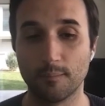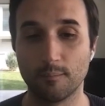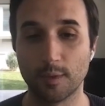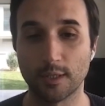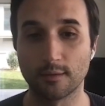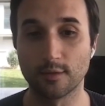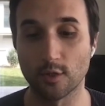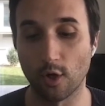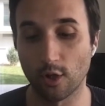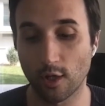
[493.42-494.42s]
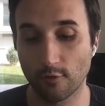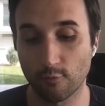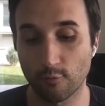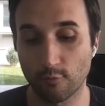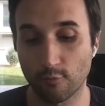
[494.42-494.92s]
but so a lot of
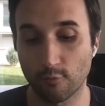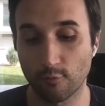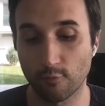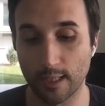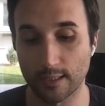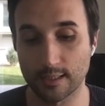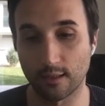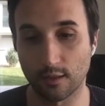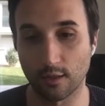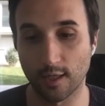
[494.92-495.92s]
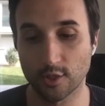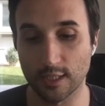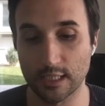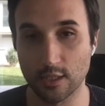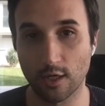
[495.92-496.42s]
brands are, are, actually
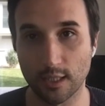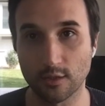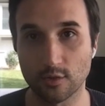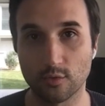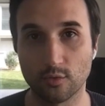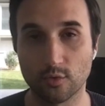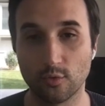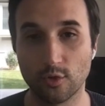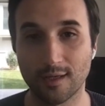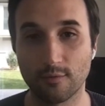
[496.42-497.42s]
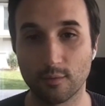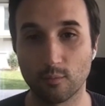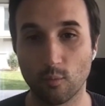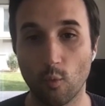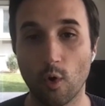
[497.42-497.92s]
starting to to not even
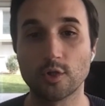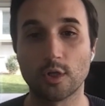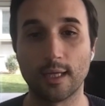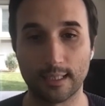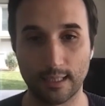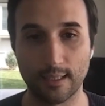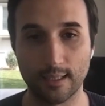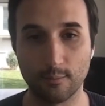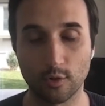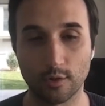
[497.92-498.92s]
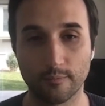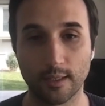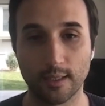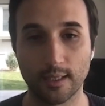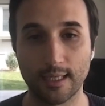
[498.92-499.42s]
want to collect data anymore,
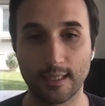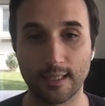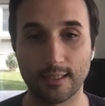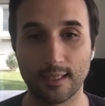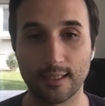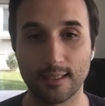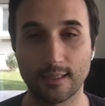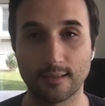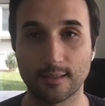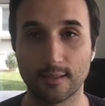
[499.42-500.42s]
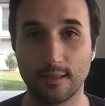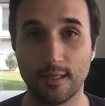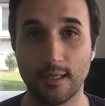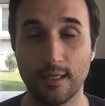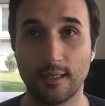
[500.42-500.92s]
uh, and and, yeah. and that uh,
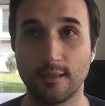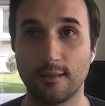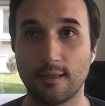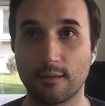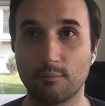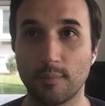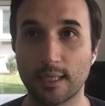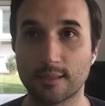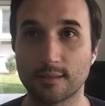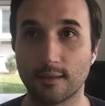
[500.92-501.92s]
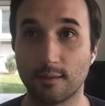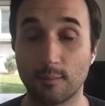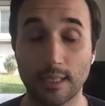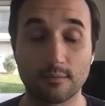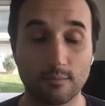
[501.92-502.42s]
that makes that, that
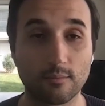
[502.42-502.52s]
makes